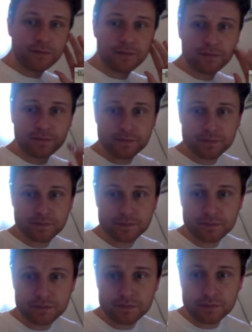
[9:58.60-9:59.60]
but I'll
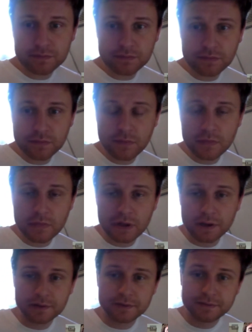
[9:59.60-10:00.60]
divide things
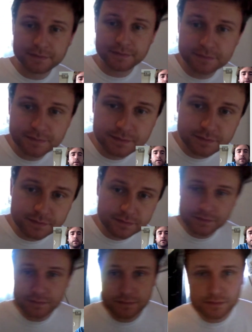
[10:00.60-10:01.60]
as I see fit
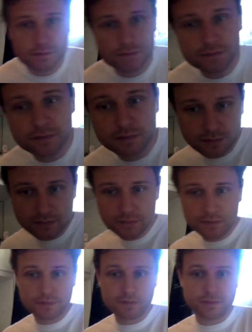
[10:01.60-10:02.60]
according to cards,
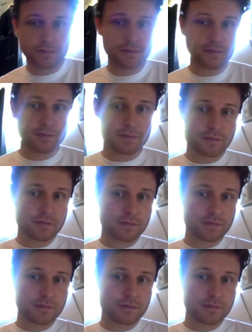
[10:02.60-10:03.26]
and I'll make maybe like